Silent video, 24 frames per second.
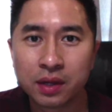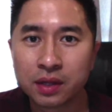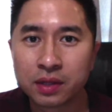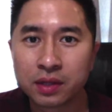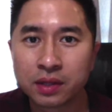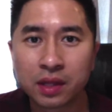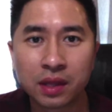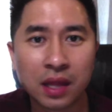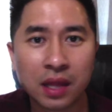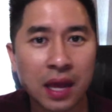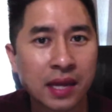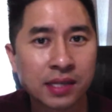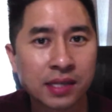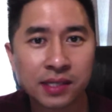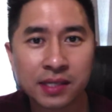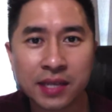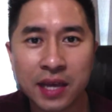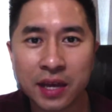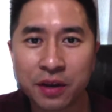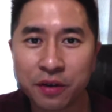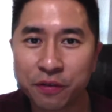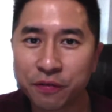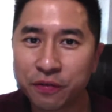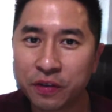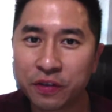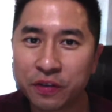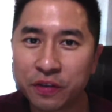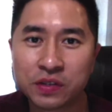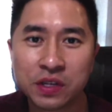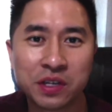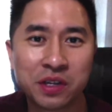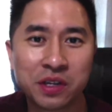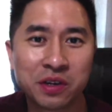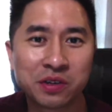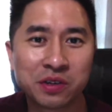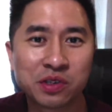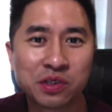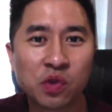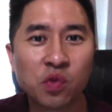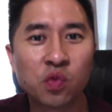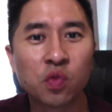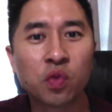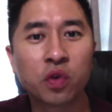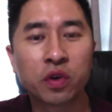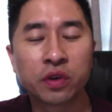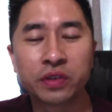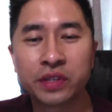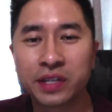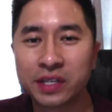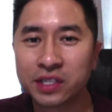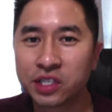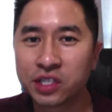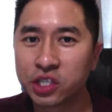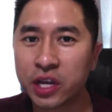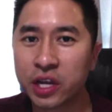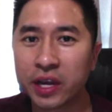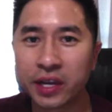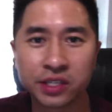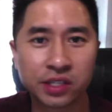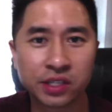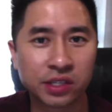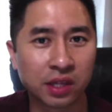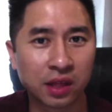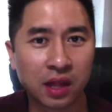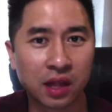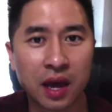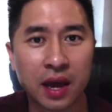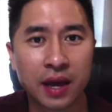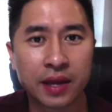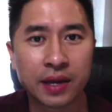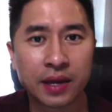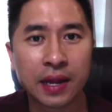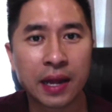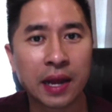The last 10 or 15 years, the world has changed a lot.